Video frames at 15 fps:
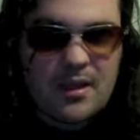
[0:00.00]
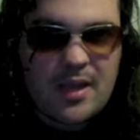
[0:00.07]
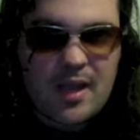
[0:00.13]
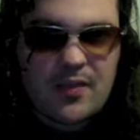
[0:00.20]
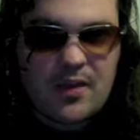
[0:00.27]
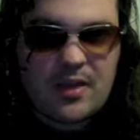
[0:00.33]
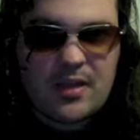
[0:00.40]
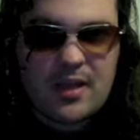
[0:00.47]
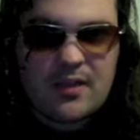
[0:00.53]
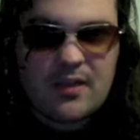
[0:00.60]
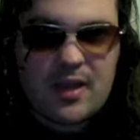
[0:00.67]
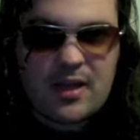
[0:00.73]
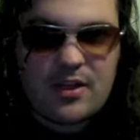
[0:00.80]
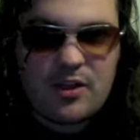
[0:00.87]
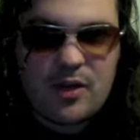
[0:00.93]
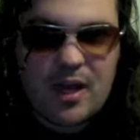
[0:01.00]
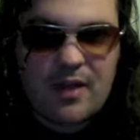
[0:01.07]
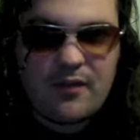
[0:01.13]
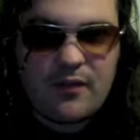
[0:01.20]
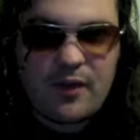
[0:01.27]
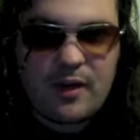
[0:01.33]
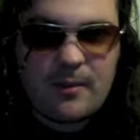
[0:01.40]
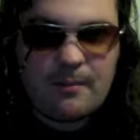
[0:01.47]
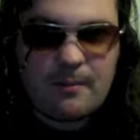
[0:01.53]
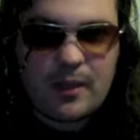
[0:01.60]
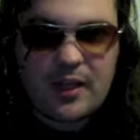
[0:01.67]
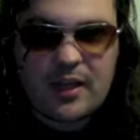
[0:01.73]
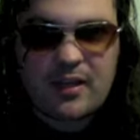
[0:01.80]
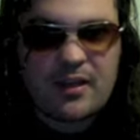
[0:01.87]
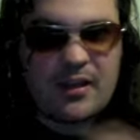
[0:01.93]
then you have
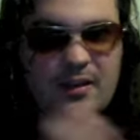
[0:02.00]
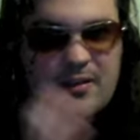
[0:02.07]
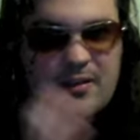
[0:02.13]
this